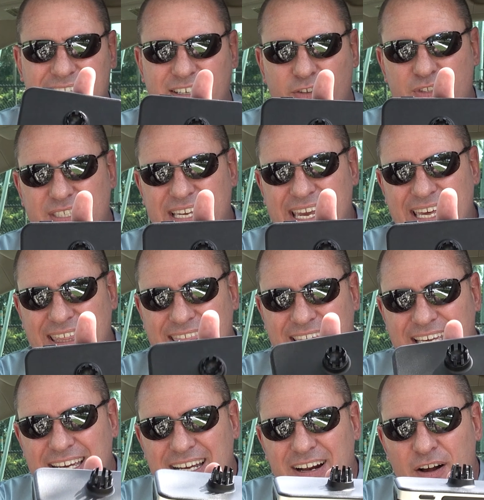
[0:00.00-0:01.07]
little teeth
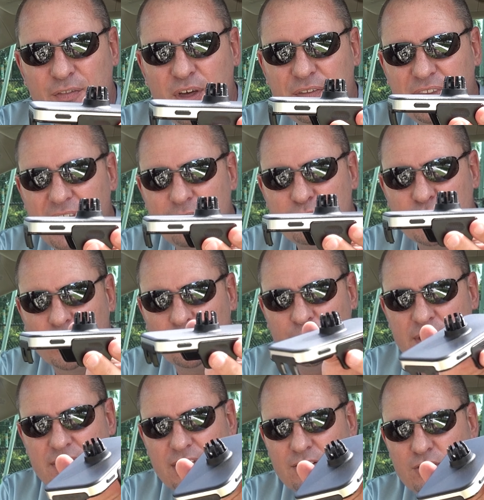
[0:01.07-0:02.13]
that they've turned
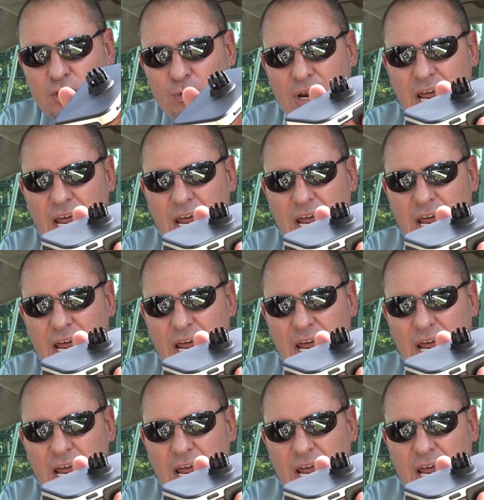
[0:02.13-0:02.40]
this into,